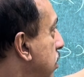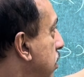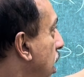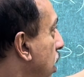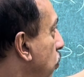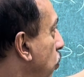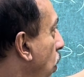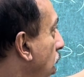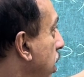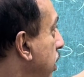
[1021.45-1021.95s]

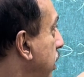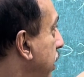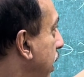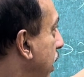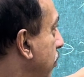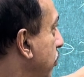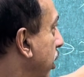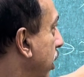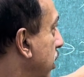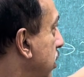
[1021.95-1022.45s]
that one
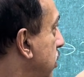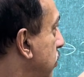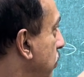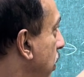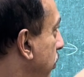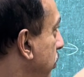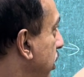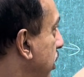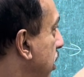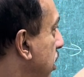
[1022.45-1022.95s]
image,
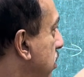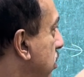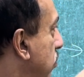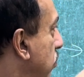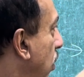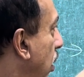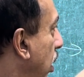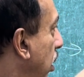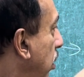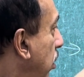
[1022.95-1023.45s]
maybe this
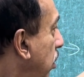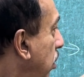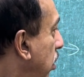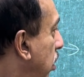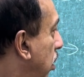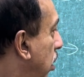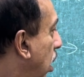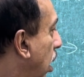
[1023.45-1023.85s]
one,